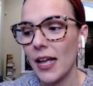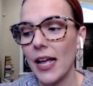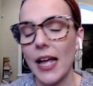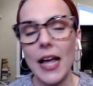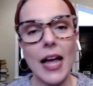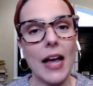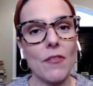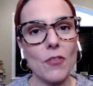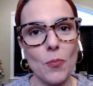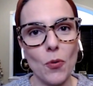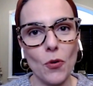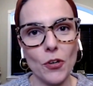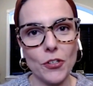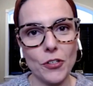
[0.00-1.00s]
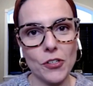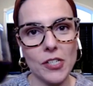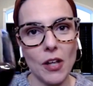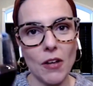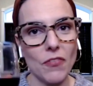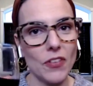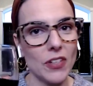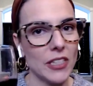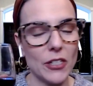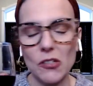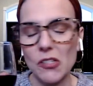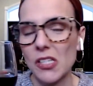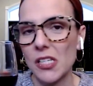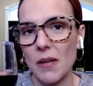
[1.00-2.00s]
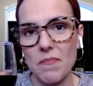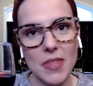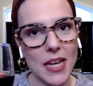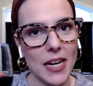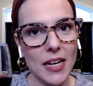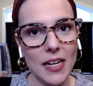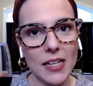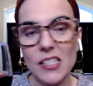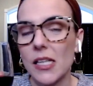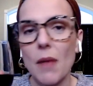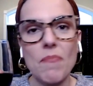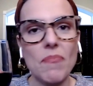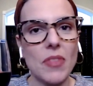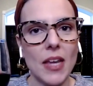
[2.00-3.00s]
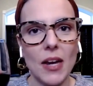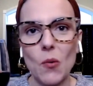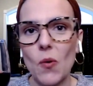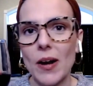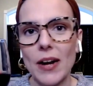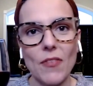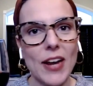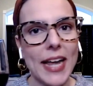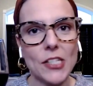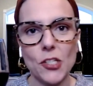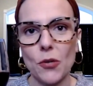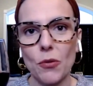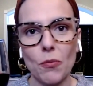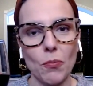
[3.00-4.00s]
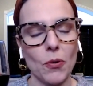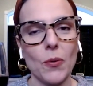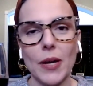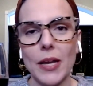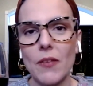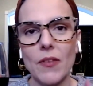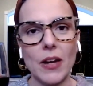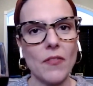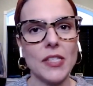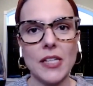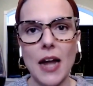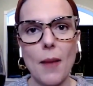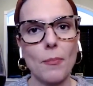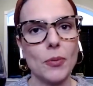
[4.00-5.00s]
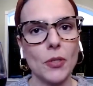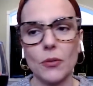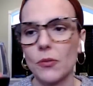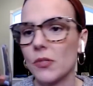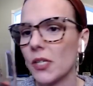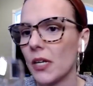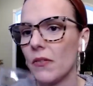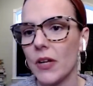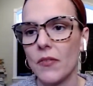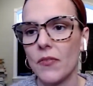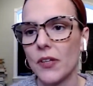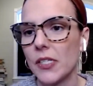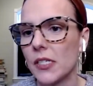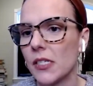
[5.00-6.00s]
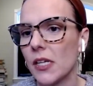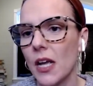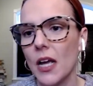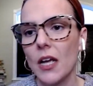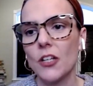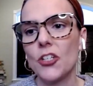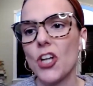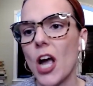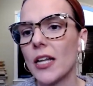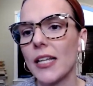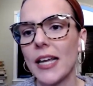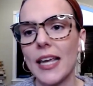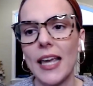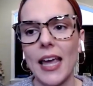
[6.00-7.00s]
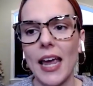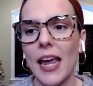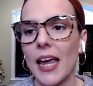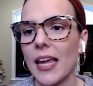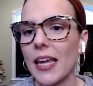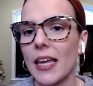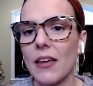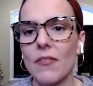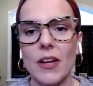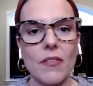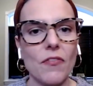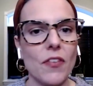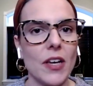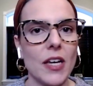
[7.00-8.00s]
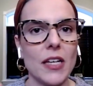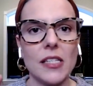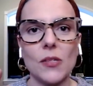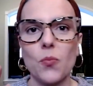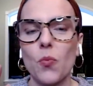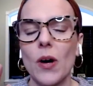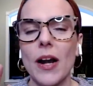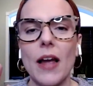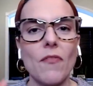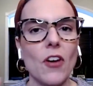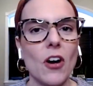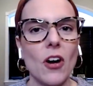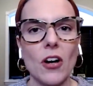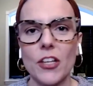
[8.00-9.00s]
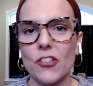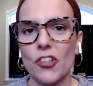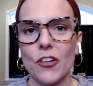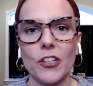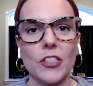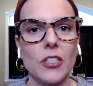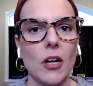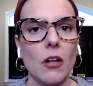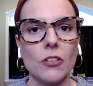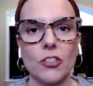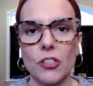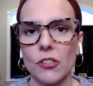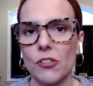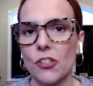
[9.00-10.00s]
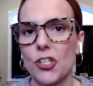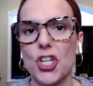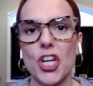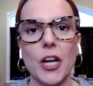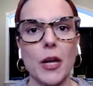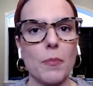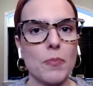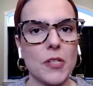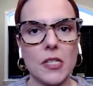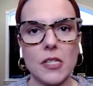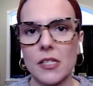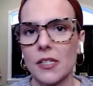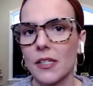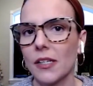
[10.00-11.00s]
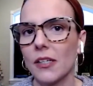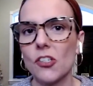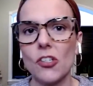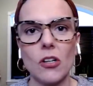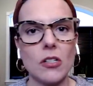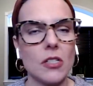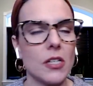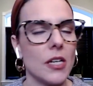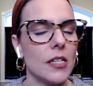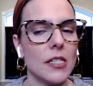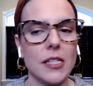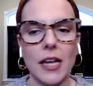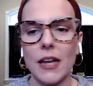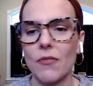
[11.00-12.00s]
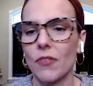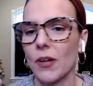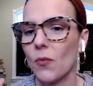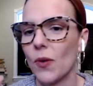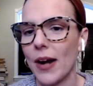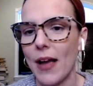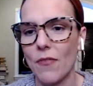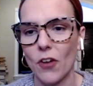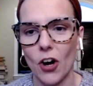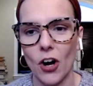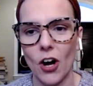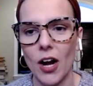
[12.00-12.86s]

Have you poured yourself a little something? Something, whatever gets you through, even if it's not booze, even if it's chocolate cake, even if it's whatever is your indulgence, chips, salty, savory, whatever